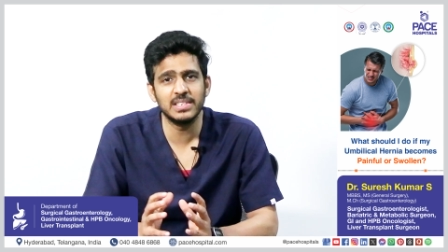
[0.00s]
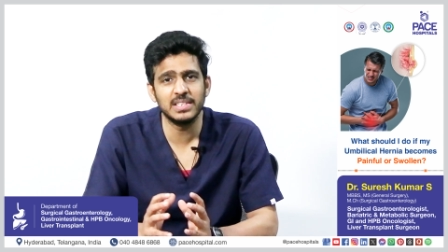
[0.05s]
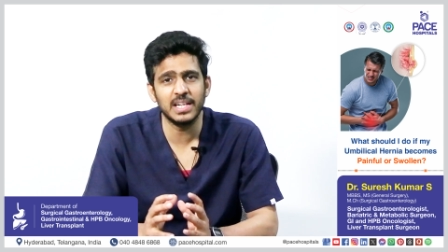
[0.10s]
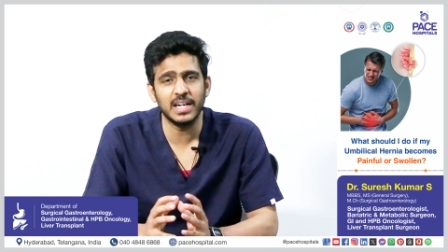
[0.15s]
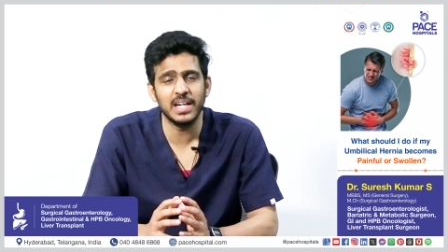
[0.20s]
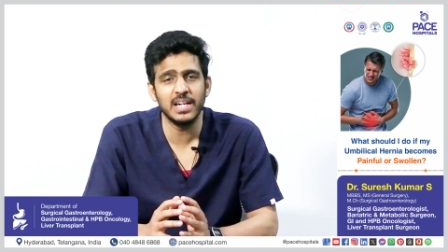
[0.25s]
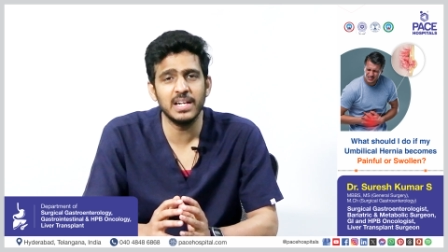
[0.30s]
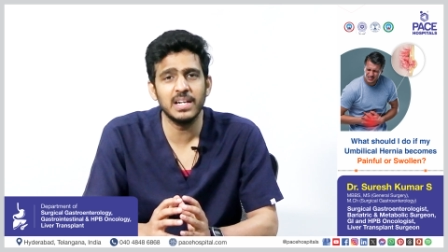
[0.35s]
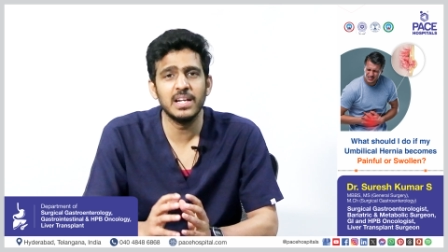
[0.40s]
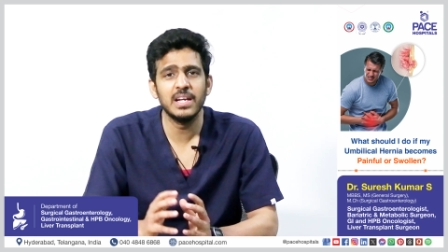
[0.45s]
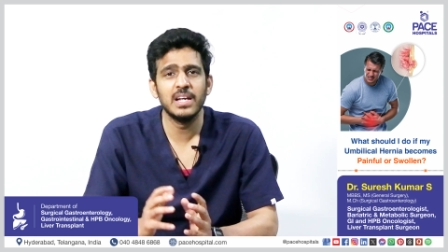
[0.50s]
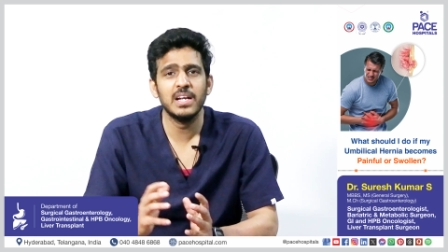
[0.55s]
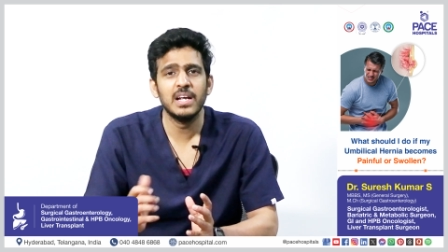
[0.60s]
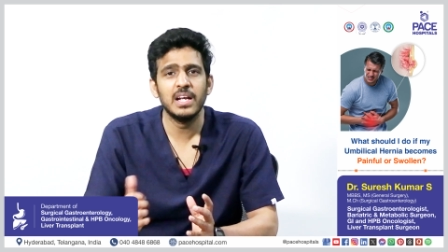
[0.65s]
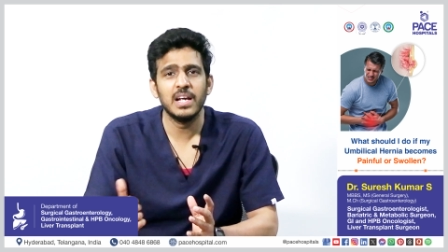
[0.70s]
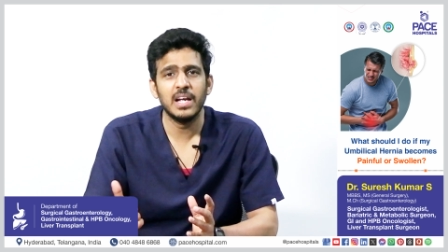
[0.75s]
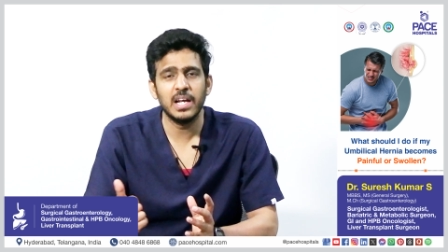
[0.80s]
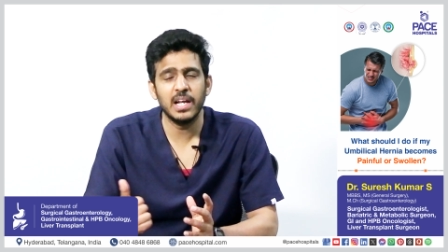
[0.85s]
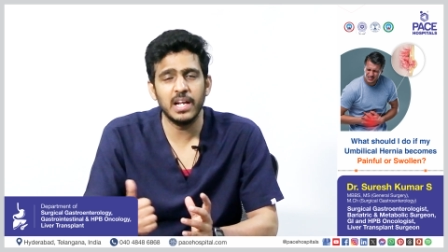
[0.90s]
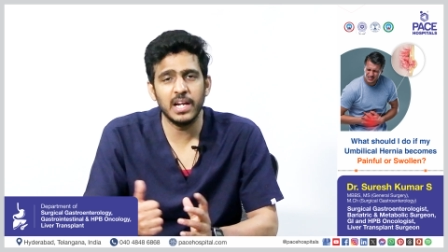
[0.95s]
sudden
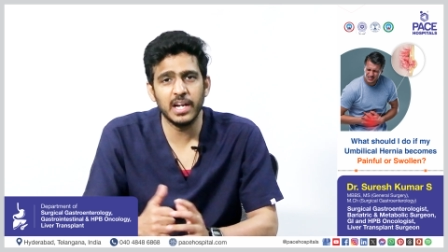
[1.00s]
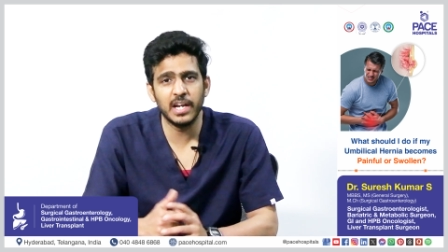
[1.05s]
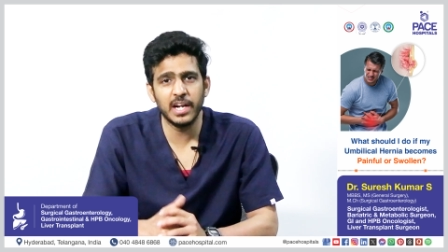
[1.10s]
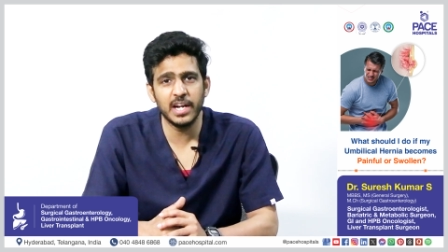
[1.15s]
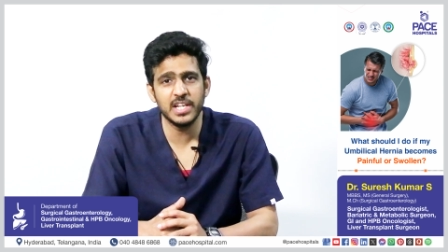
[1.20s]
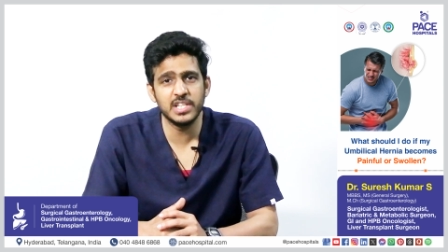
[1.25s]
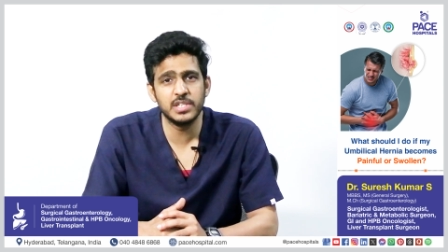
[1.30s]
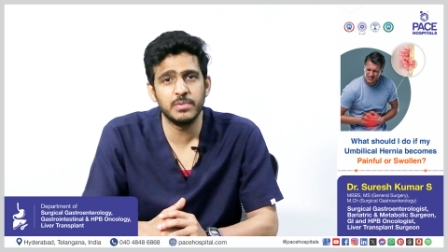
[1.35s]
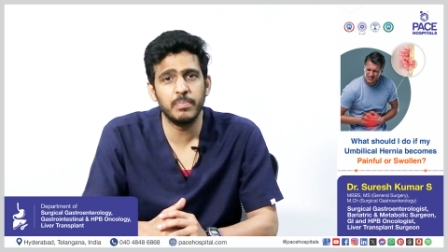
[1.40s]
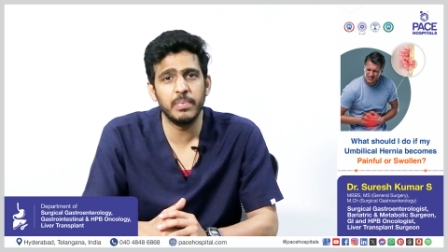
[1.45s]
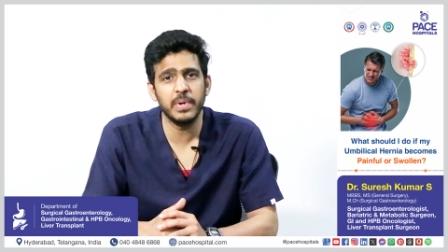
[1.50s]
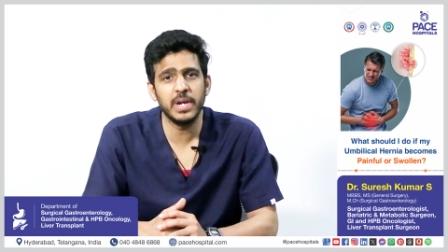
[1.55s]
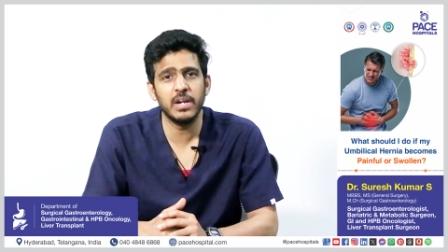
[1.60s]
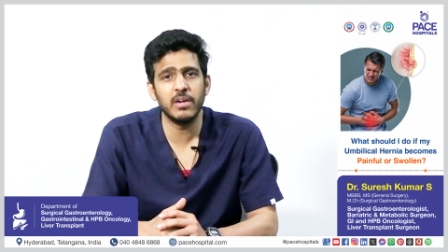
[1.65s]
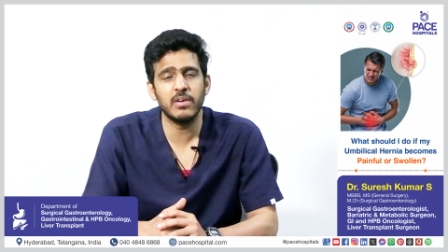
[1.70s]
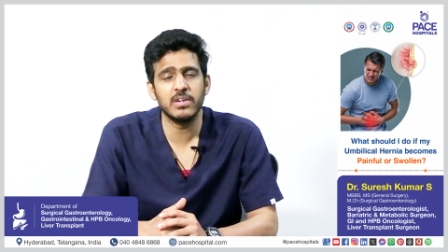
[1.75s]
increased pain,